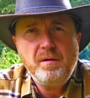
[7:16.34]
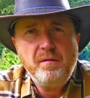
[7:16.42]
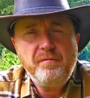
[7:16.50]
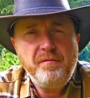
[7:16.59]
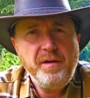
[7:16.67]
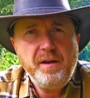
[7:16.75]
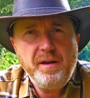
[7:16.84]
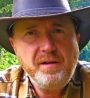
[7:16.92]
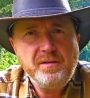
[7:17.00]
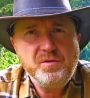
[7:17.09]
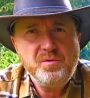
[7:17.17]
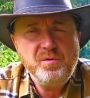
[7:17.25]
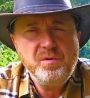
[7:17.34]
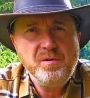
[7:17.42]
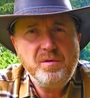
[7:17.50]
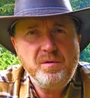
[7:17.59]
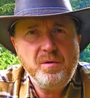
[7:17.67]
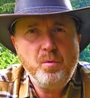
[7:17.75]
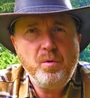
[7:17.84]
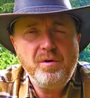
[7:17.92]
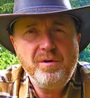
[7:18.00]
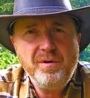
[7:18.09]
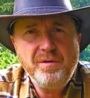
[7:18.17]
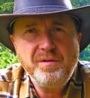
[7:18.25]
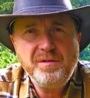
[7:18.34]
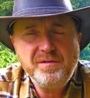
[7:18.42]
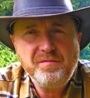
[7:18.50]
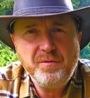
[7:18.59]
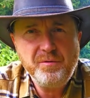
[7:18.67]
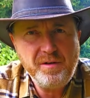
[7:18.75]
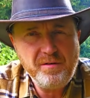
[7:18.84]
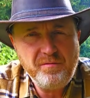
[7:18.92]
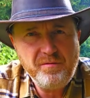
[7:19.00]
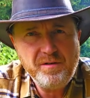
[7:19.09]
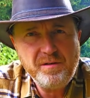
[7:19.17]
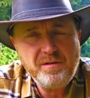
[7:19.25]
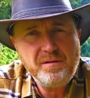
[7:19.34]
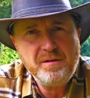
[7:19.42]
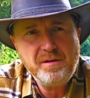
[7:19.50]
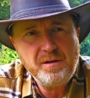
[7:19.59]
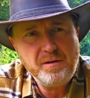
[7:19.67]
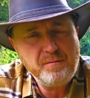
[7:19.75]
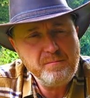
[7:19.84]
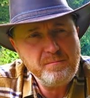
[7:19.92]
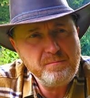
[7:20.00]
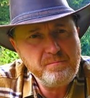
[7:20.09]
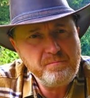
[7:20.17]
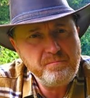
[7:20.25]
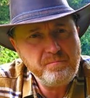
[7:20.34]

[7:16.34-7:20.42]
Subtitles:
fit into the world is very different. And